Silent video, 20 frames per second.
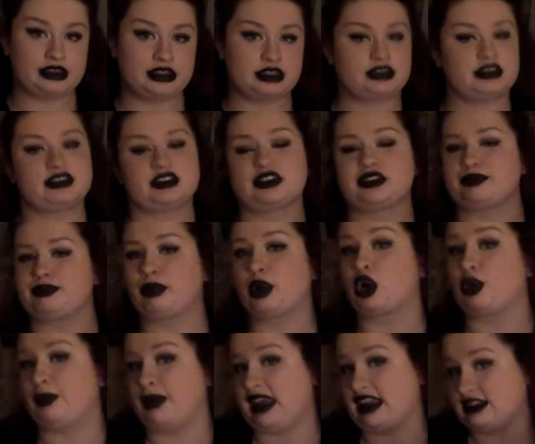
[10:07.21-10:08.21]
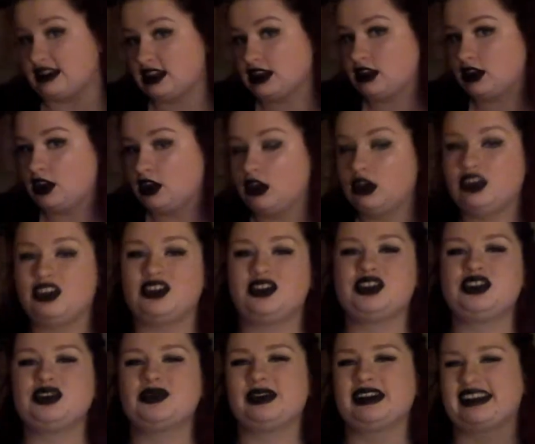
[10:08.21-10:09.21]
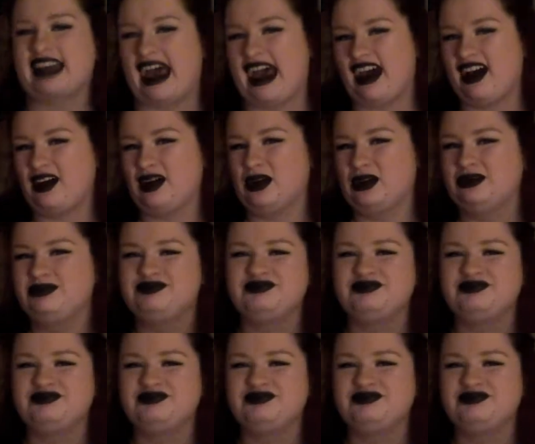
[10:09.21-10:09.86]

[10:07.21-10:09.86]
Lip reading: This is permit. You can do allow.